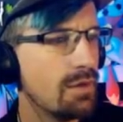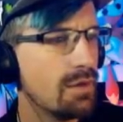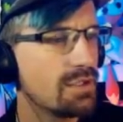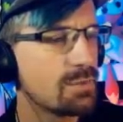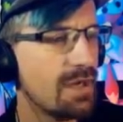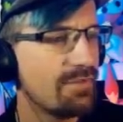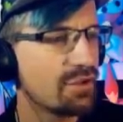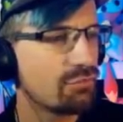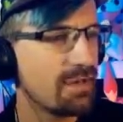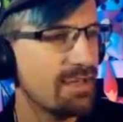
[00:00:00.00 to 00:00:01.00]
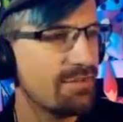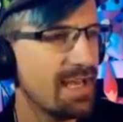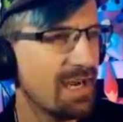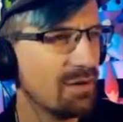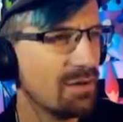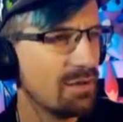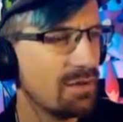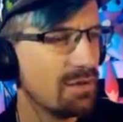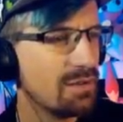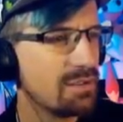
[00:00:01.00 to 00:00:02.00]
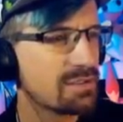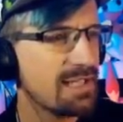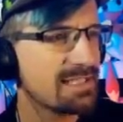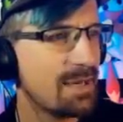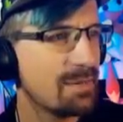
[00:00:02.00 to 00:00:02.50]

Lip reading: Do I have a grave now? So that's how many